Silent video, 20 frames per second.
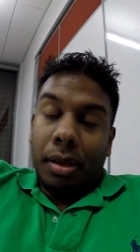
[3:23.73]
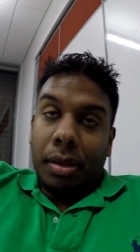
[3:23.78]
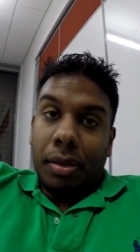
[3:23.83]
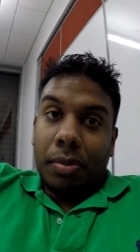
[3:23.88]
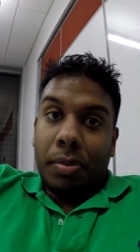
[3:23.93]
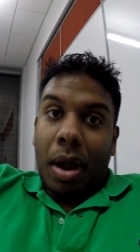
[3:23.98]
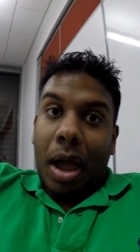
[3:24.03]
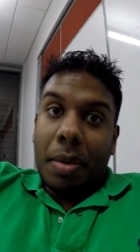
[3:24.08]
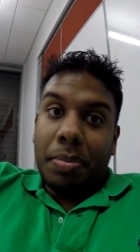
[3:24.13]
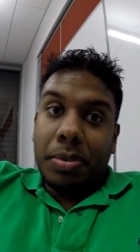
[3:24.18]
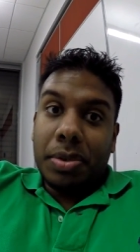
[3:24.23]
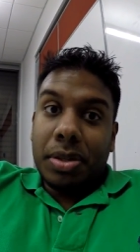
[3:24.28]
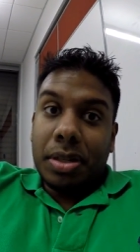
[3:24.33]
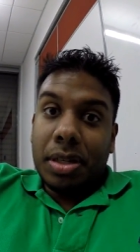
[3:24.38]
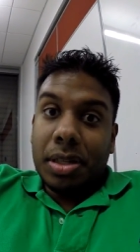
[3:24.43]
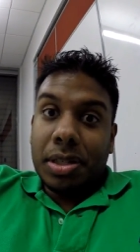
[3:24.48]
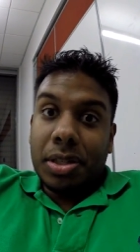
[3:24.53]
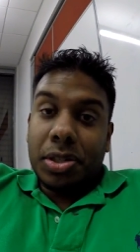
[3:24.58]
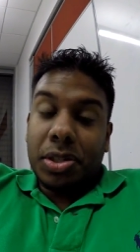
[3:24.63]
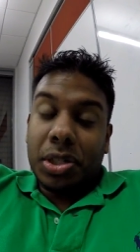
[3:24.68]
The Raptors
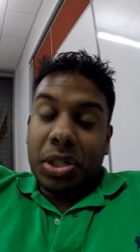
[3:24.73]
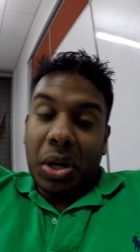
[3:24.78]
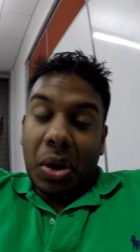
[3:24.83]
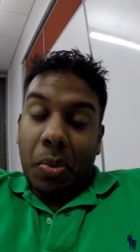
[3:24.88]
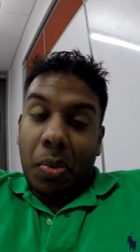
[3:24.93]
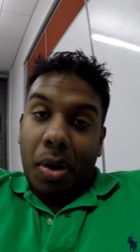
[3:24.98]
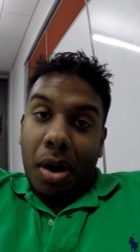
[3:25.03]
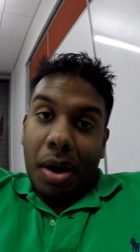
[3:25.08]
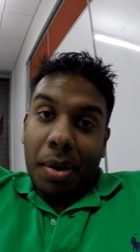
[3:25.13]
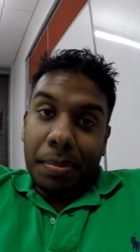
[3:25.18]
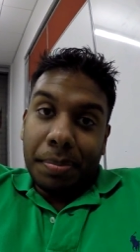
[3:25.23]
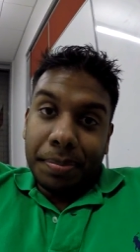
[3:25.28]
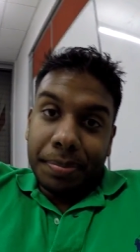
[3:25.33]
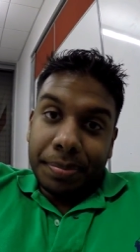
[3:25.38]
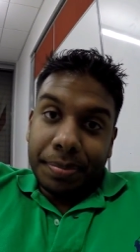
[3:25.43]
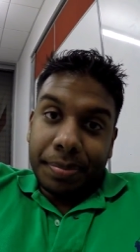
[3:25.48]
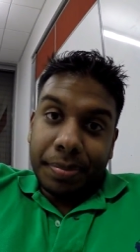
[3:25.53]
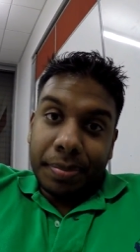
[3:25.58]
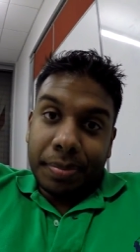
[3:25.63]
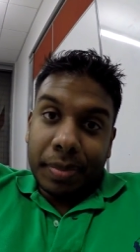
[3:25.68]
need to show up.
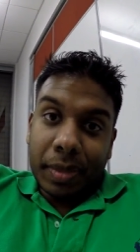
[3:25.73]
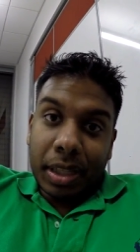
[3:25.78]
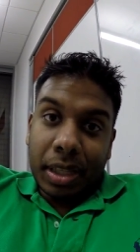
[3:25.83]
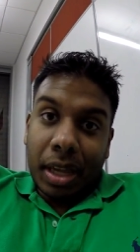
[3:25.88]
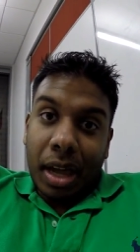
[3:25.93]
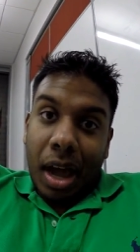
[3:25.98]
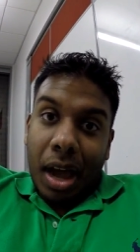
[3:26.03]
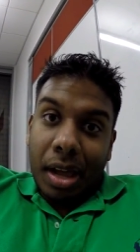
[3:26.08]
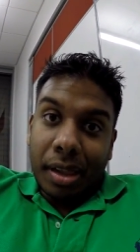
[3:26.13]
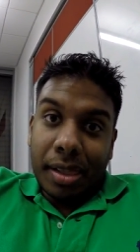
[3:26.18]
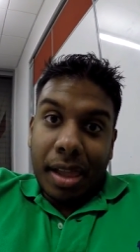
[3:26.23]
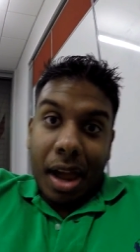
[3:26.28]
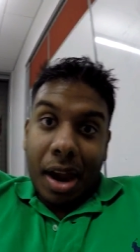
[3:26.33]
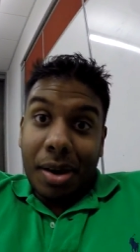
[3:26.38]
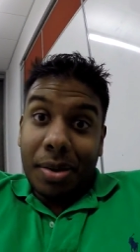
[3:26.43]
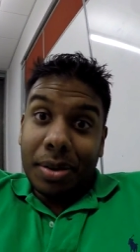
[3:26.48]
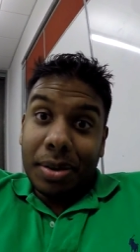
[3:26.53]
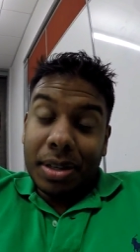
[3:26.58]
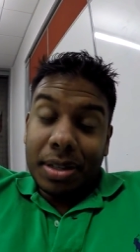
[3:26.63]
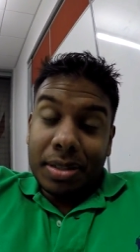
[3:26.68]
Kyle
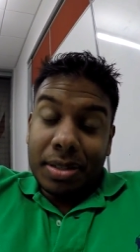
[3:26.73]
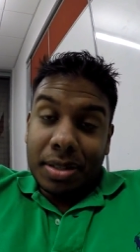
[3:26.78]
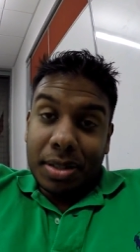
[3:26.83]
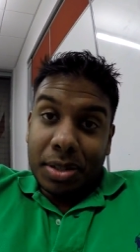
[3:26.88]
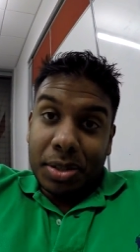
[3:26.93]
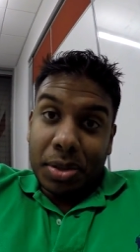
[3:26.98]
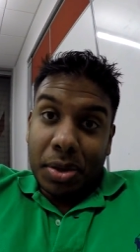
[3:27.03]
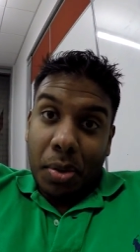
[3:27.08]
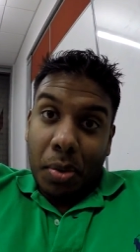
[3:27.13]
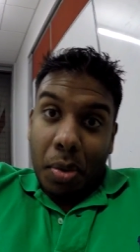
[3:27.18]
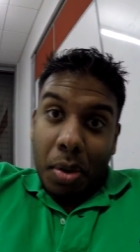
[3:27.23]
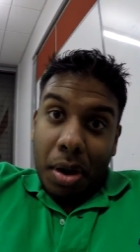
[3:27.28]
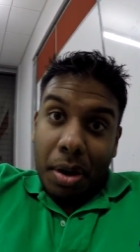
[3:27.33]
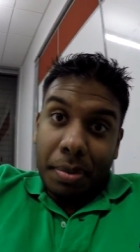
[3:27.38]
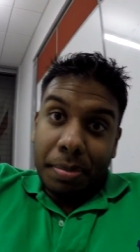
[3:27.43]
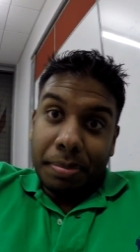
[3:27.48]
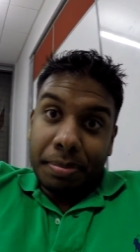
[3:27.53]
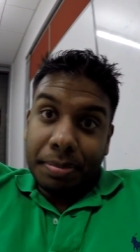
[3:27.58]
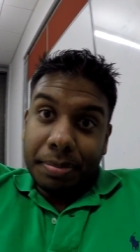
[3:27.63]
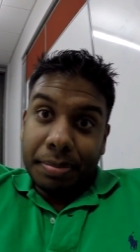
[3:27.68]
Lowry needs to show
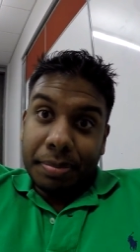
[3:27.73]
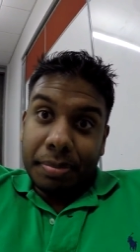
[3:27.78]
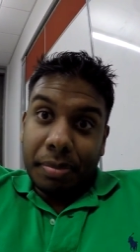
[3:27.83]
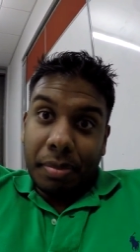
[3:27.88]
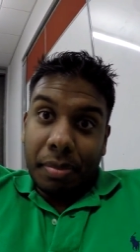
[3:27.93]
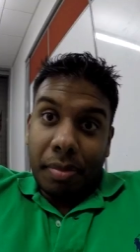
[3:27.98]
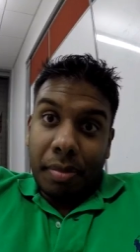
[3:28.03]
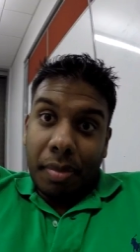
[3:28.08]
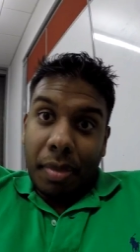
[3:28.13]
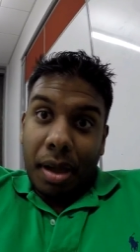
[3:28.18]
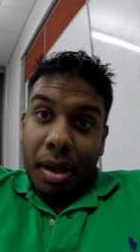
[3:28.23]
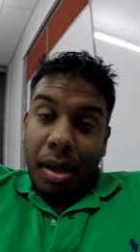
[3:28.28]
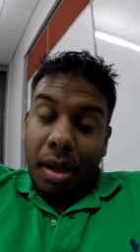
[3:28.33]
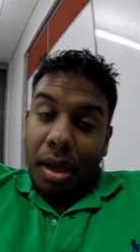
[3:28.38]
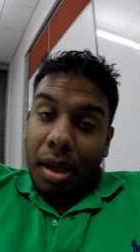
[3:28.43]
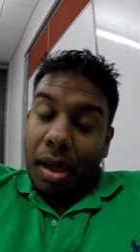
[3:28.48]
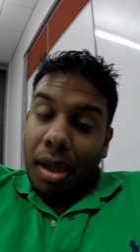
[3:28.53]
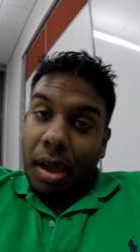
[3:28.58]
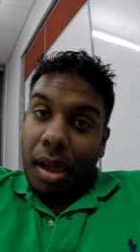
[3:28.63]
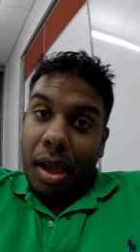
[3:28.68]
up
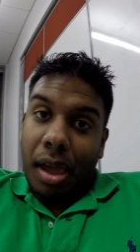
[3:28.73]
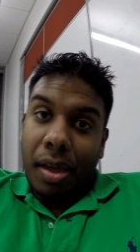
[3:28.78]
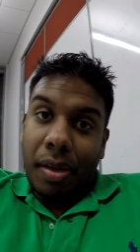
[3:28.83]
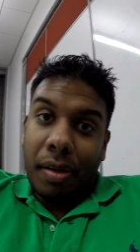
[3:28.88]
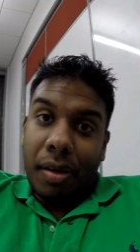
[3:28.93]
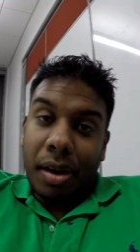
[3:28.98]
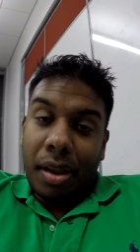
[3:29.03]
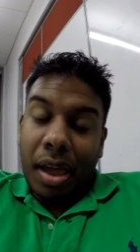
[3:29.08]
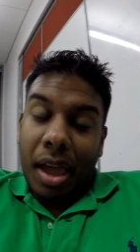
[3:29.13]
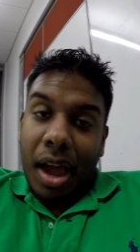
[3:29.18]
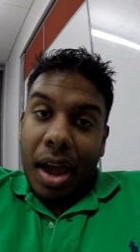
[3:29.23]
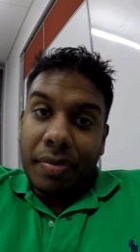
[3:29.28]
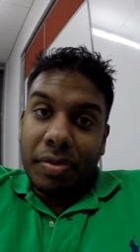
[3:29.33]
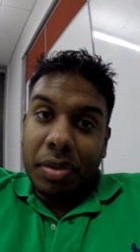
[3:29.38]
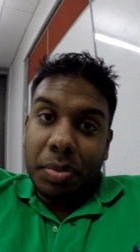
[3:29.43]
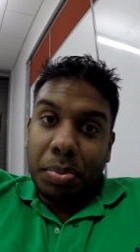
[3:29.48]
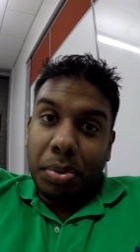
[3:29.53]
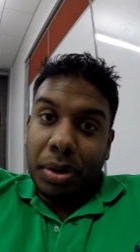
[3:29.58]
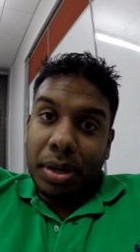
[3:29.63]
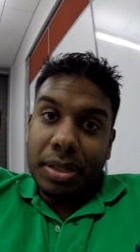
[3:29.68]
and they have
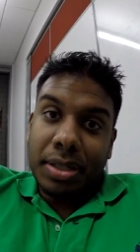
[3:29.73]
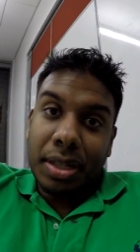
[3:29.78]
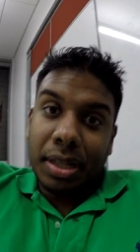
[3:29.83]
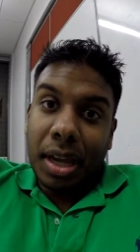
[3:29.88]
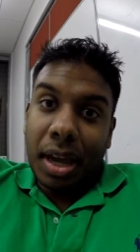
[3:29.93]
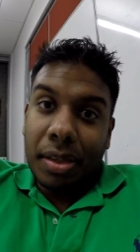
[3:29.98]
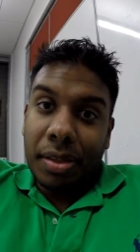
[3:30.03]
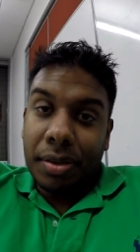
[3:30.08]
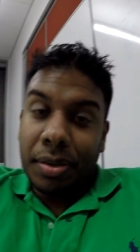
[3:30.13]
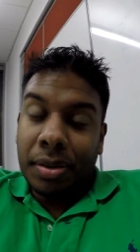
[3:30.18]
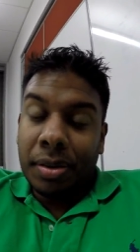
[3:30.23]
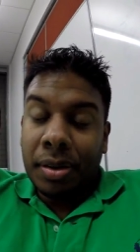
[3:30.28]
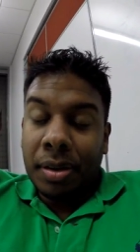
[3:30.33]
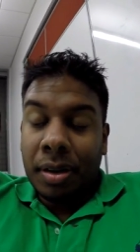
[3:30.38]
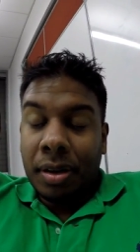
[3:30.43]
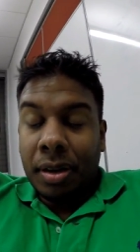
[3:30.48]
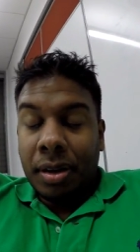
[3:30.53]
to put it together.